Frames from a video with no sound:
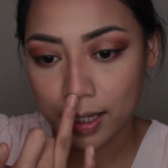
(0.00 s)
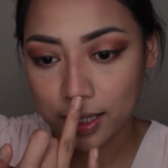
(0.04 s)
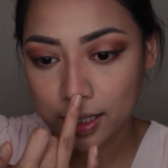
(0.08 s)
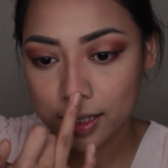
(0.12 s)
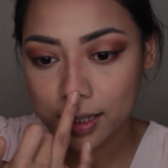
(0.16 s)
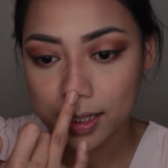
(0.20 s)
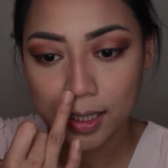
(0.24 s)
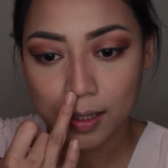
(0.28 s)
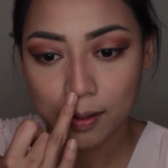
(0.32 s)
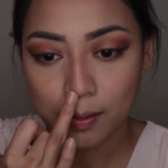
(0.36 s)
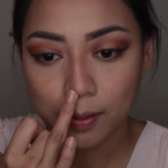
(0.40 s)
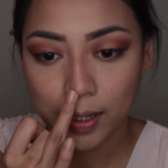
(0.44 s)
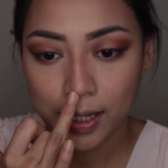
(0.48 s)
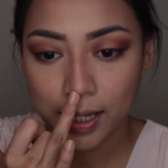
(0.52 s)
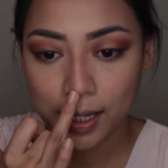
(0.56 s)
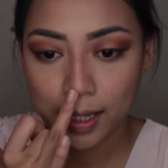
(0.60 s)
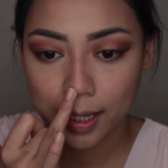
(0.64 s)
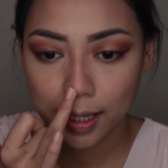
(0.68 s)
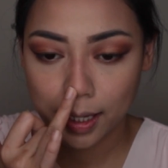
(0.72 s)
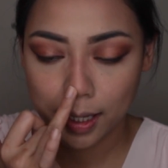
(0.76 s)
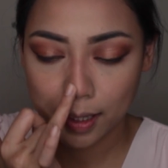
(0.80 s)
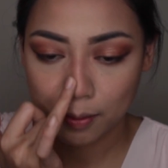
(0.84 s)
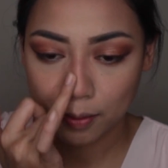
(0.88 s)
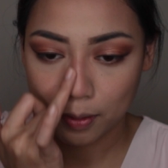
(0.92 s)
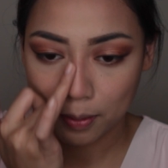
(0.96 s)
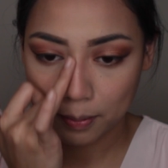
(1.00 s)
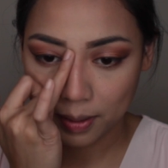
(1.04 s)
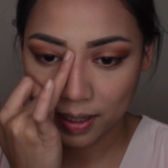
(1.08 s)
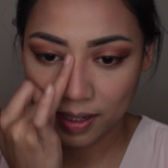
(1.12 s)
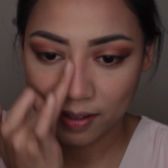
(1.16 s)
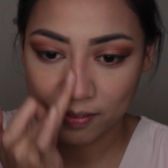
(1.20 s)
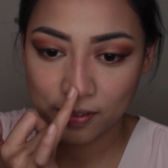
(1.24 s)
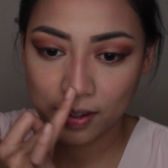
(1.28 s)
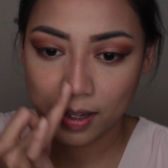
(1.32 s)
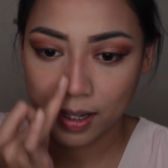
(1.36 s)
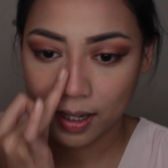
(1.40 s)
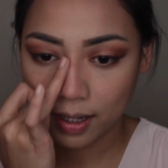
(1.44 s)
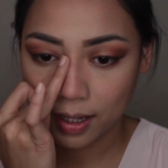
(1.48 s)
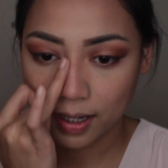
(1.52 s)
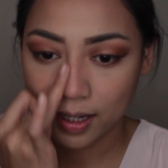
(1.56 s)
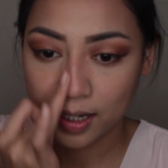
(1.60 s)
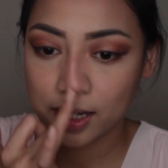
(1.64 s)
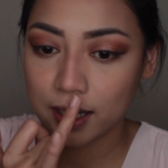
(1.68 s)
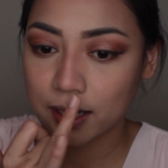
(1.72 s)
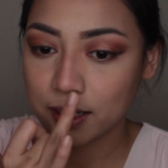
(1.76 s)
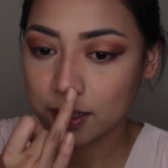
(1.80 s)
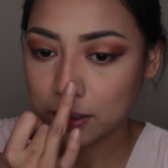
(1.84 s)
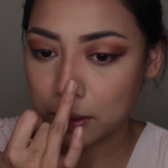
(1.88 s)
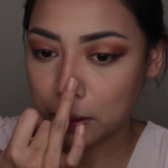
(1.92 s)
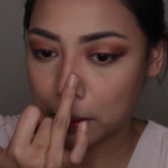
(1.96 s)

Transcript: It's okay, we'll be fine.